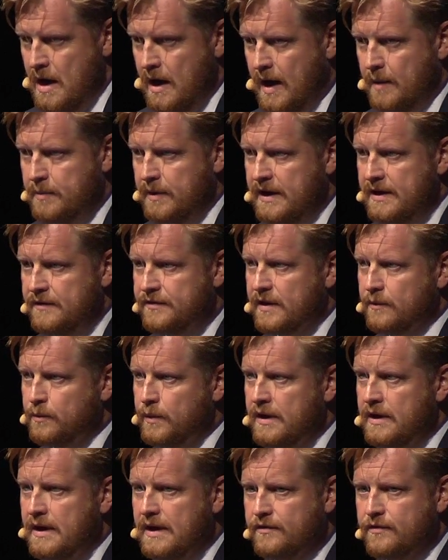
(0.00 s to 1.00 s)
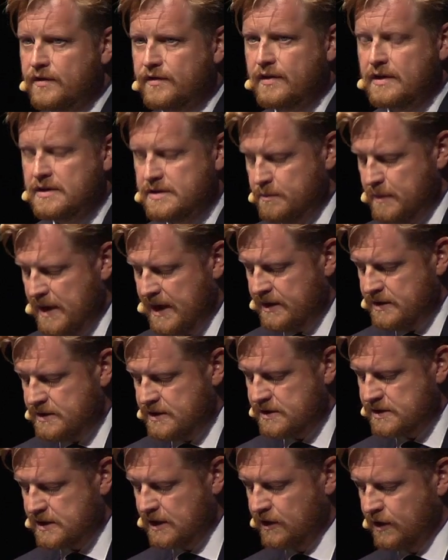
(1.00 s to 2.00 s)
I believe that we as facility
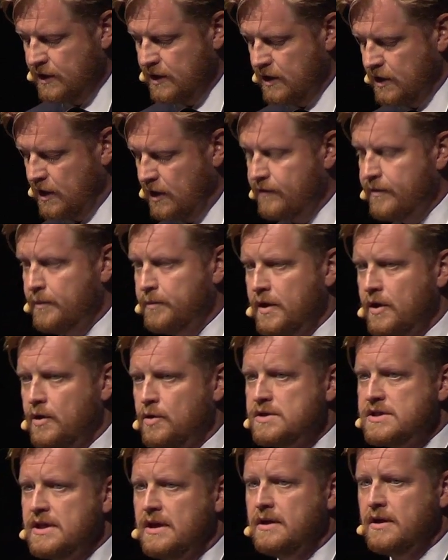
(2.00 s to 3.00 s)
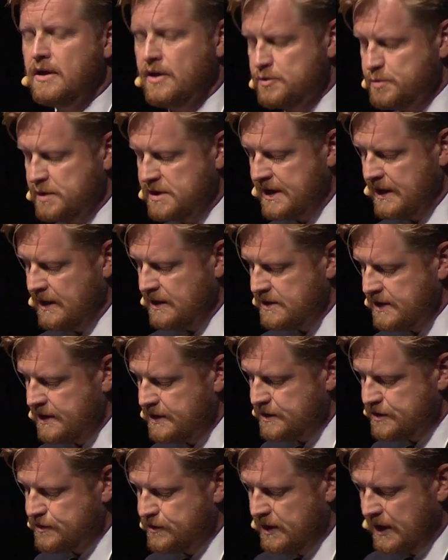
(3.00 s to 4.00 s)
managers can learn a lot from the hotel and hospitality
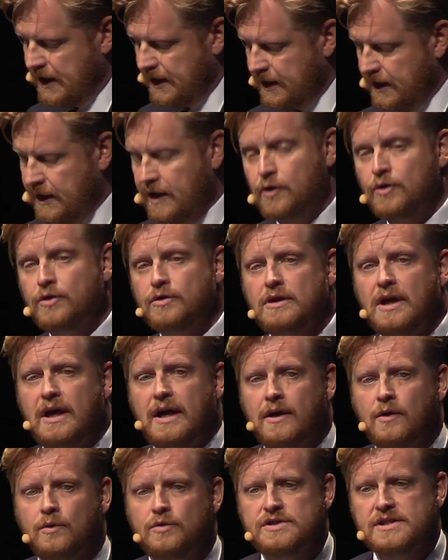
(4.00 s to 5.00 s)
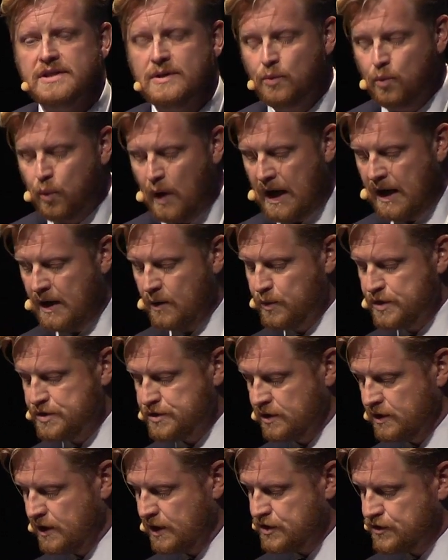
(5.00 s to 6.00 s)
industry, and I don't see why we
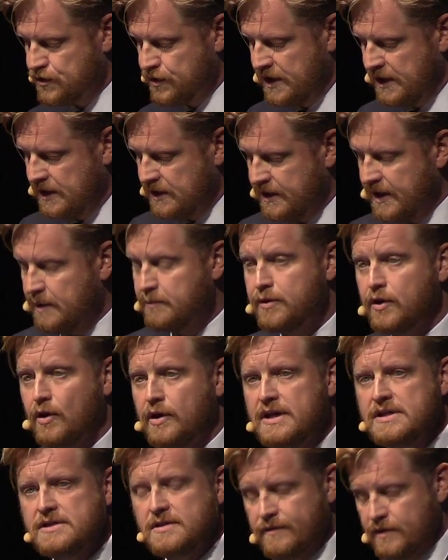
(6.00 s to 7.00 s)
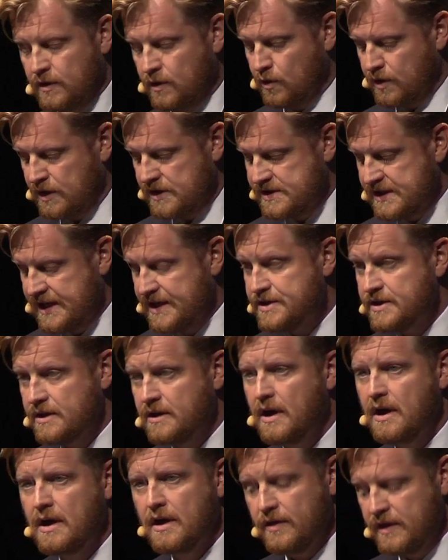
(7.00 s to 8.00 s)
should not treat the employees of an
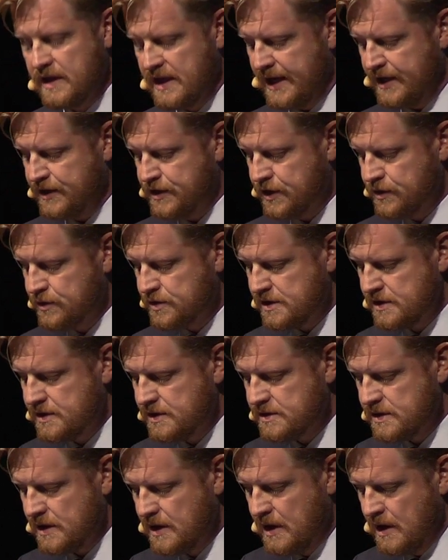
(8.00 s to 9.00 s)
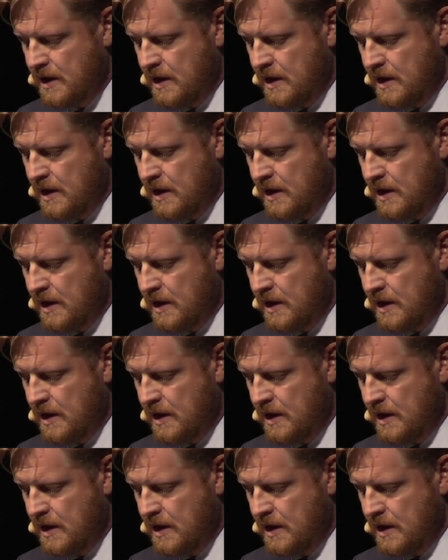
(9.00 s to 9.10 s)
organization, the end users